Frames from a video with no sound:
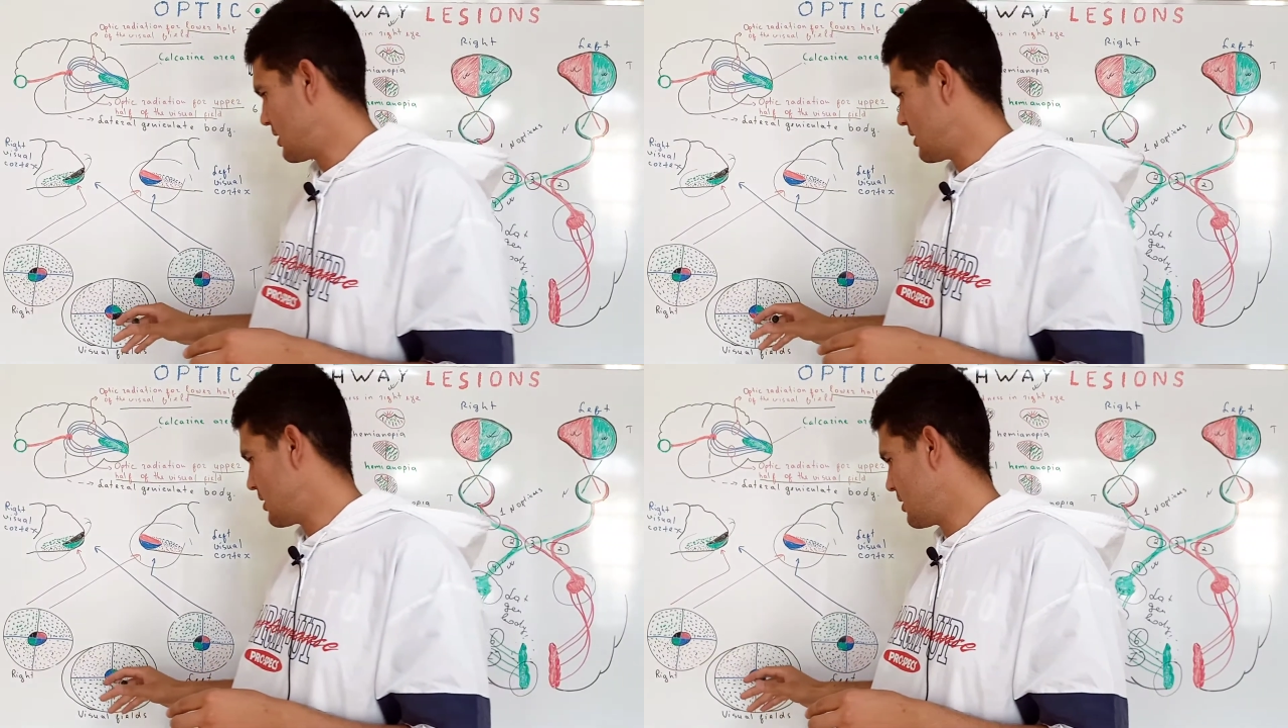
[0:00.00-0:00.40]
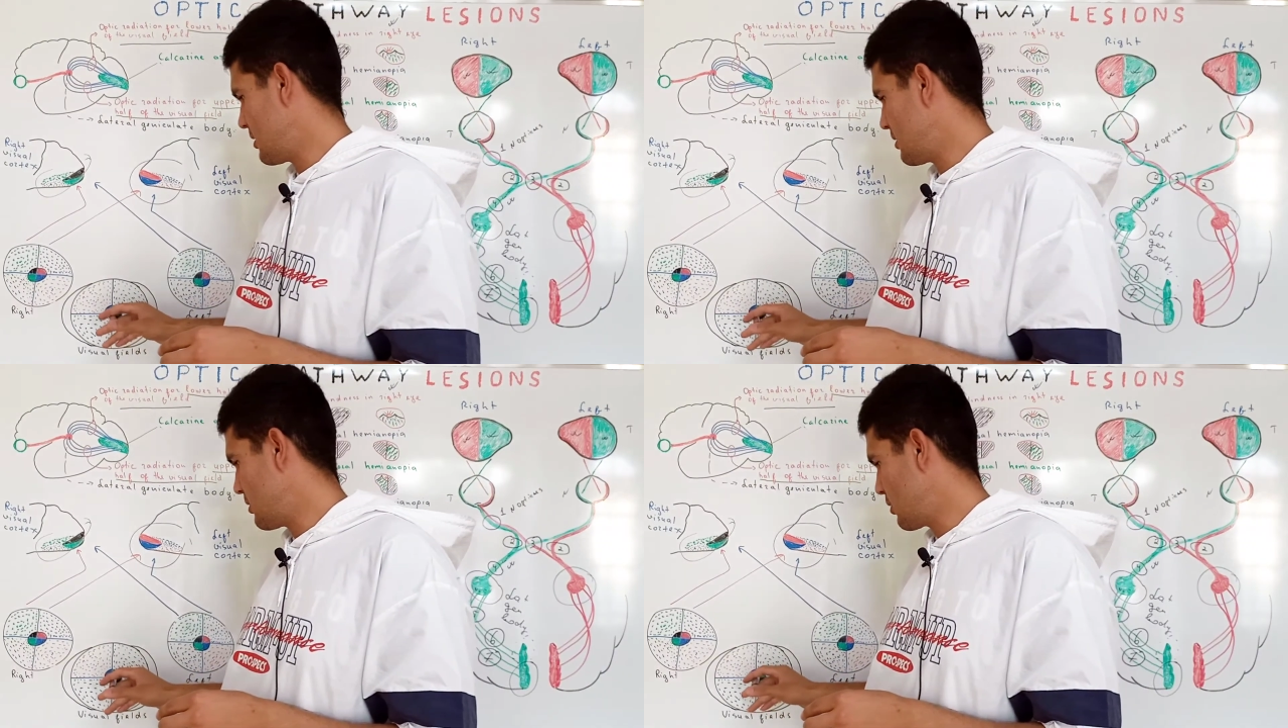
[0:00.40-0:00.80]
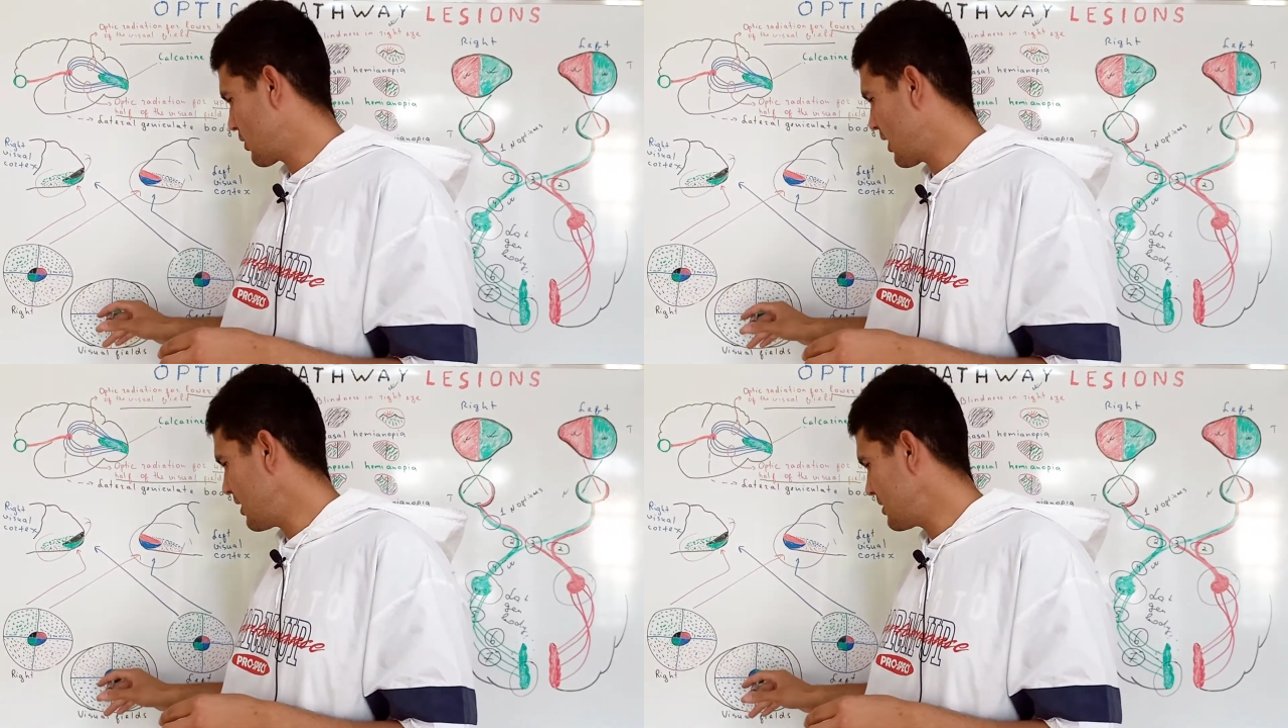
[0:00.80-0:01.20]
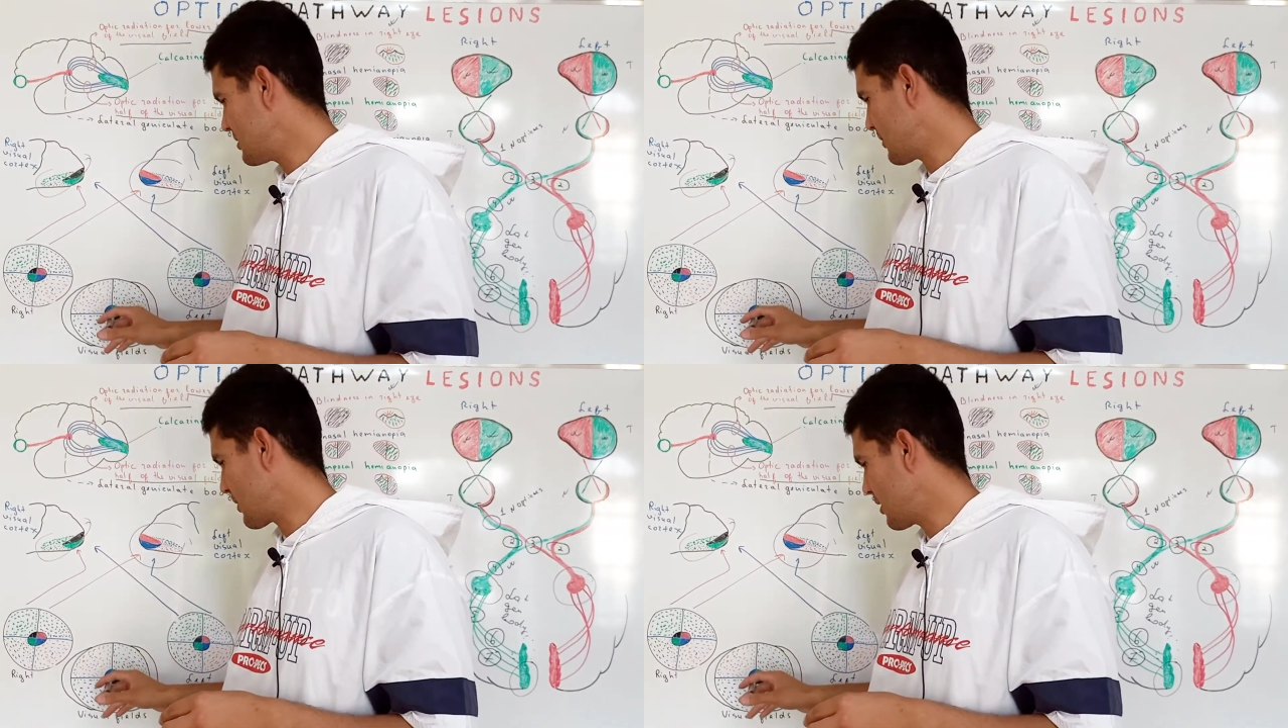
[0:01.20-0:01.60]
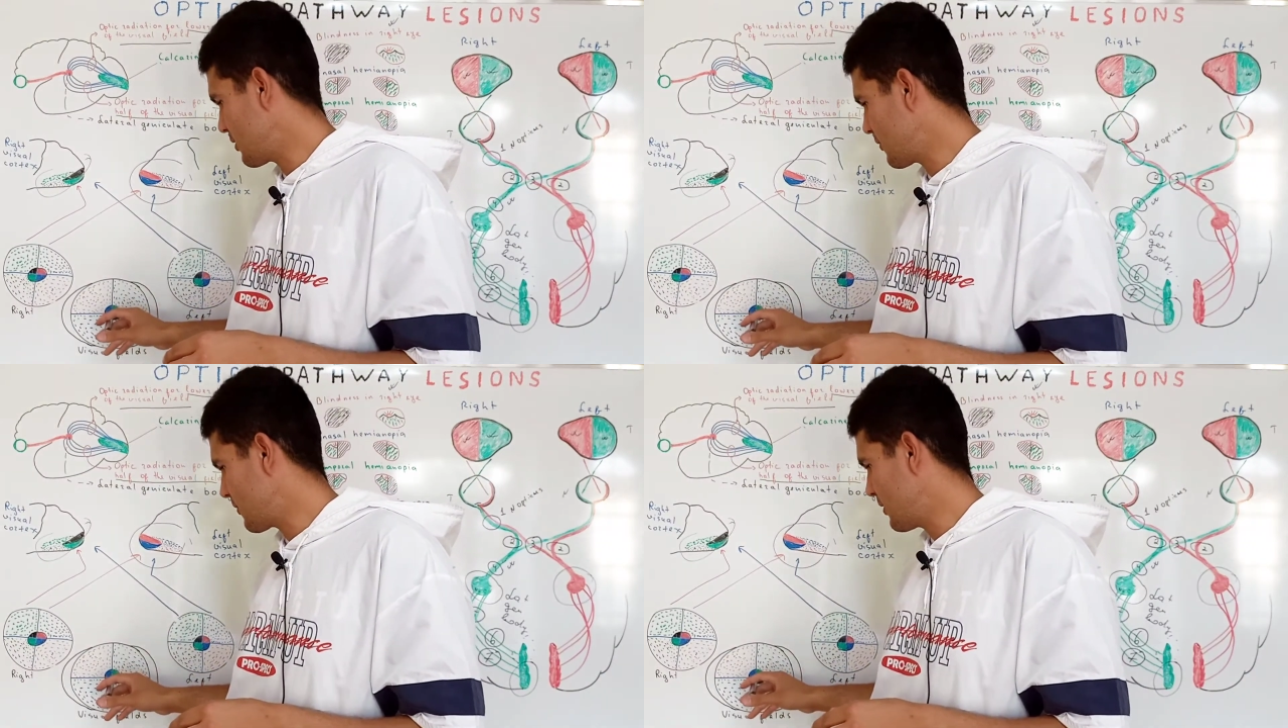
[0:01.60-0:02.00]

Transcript: locate some kind of